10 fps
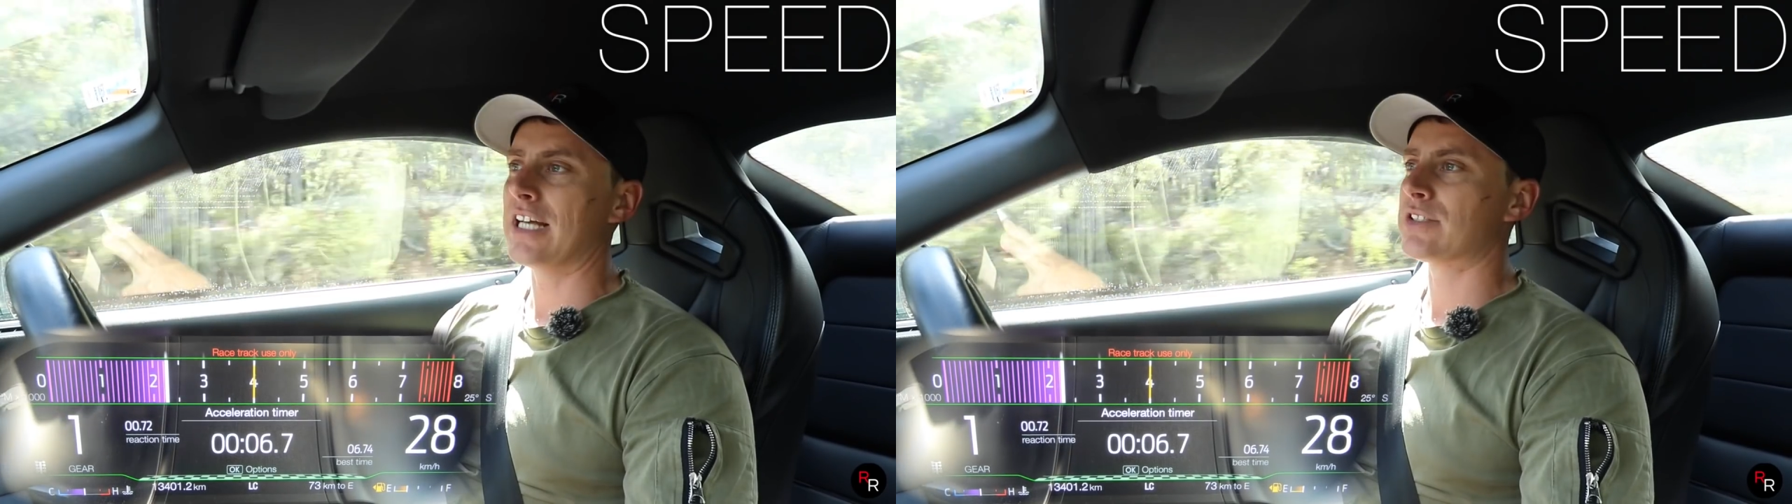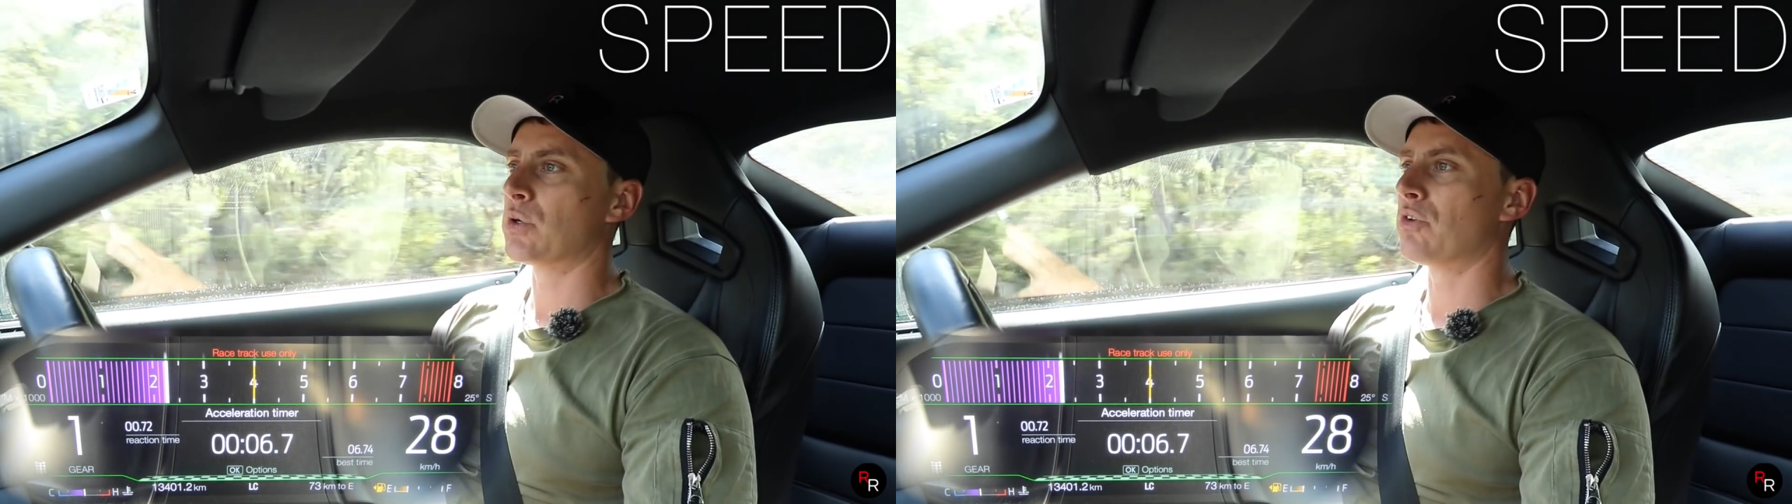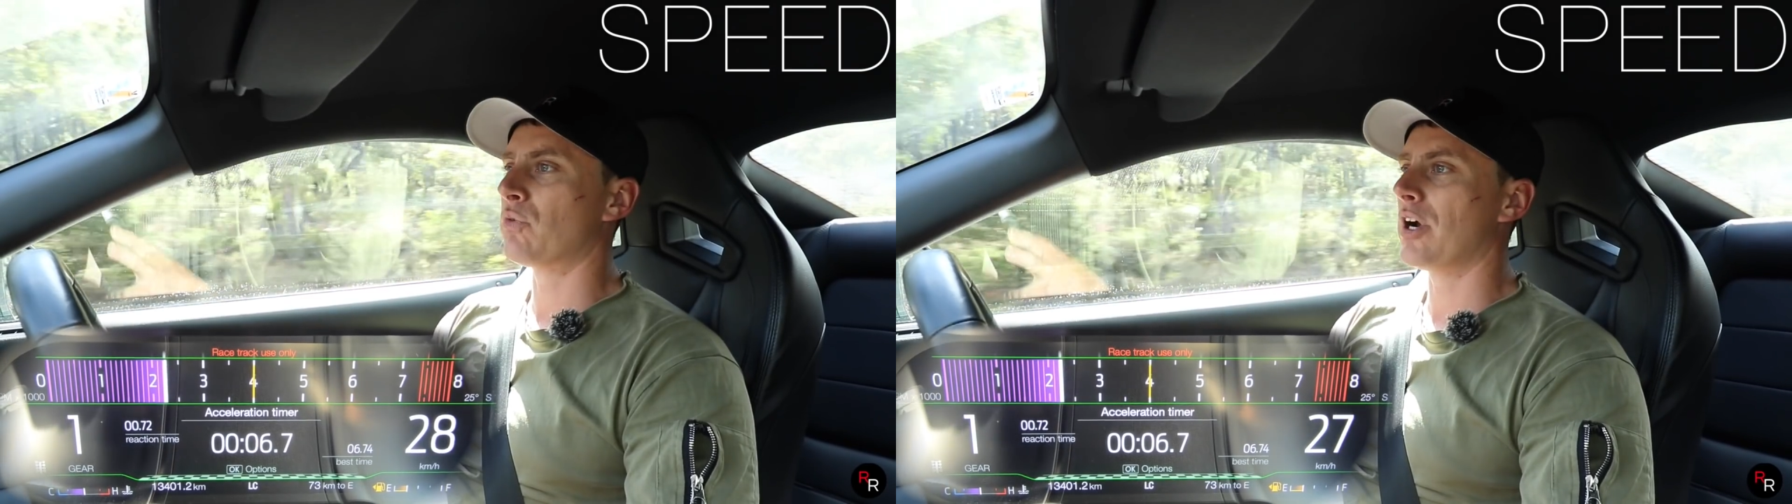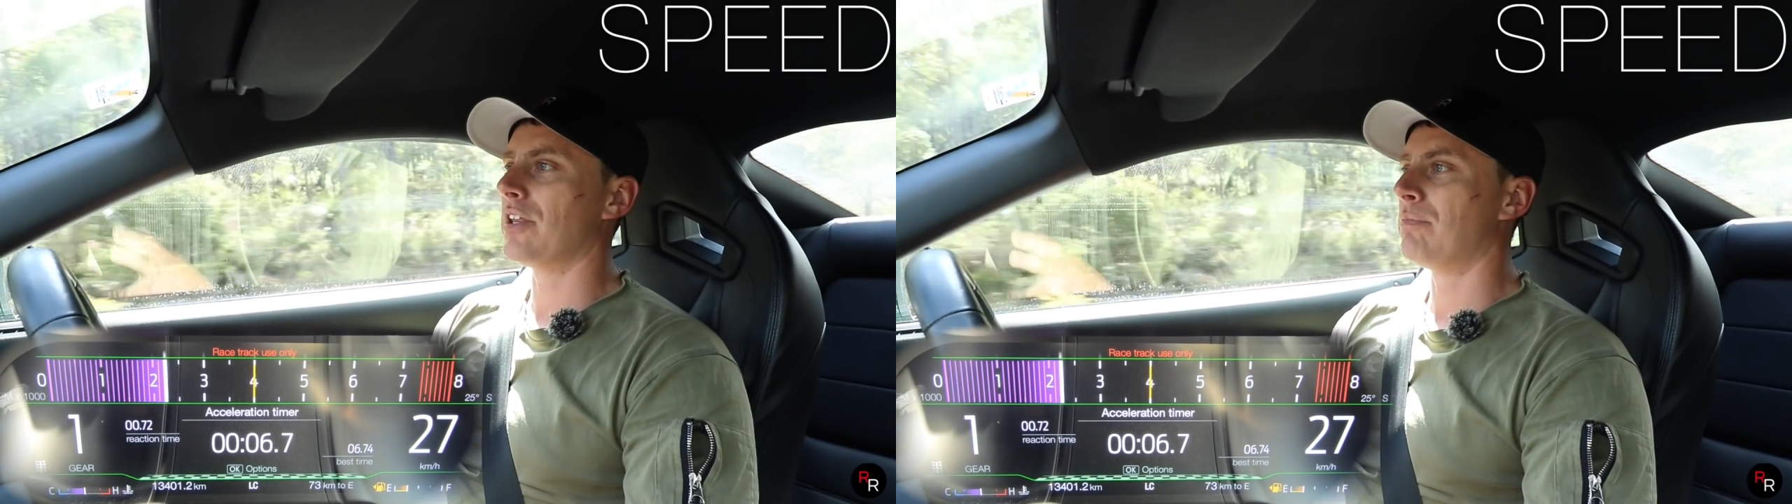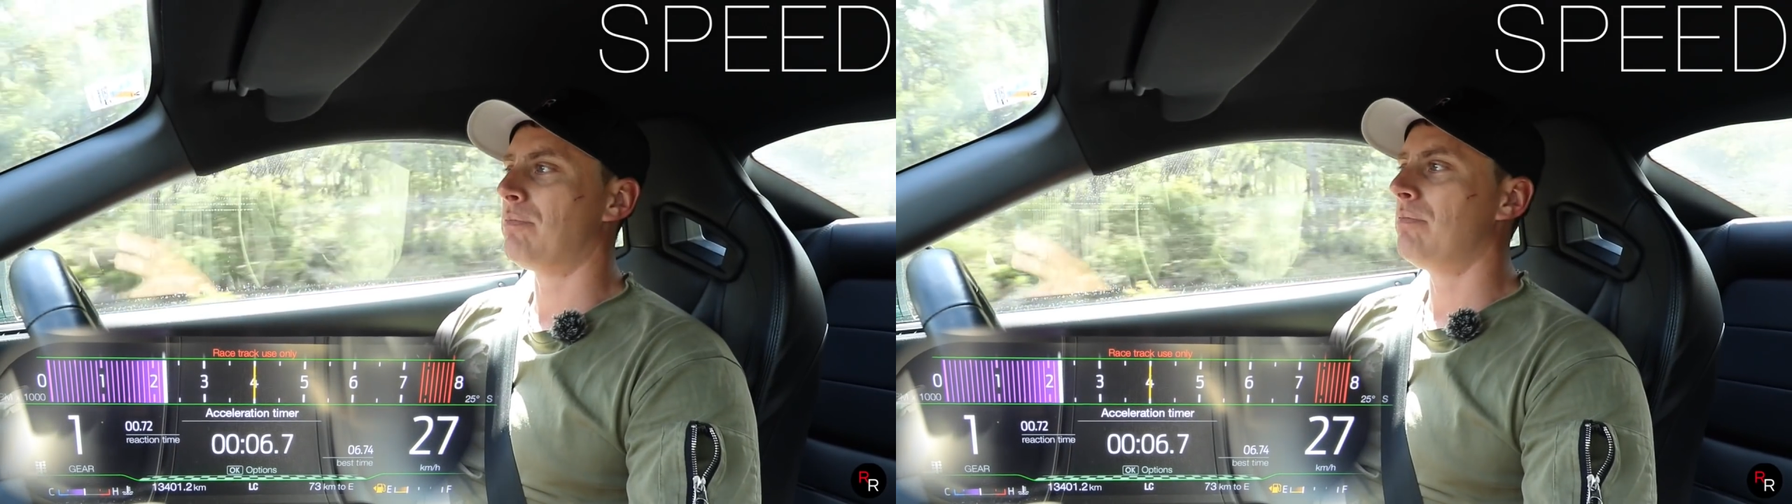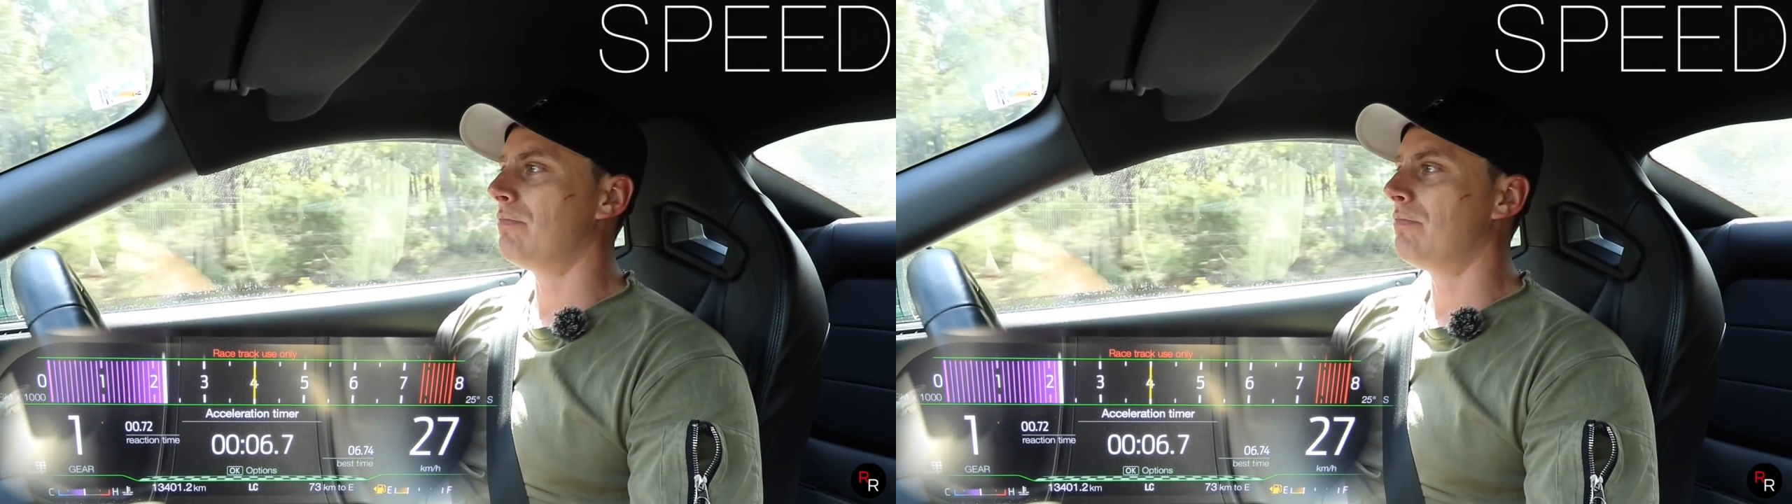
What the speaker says: That's sort of where the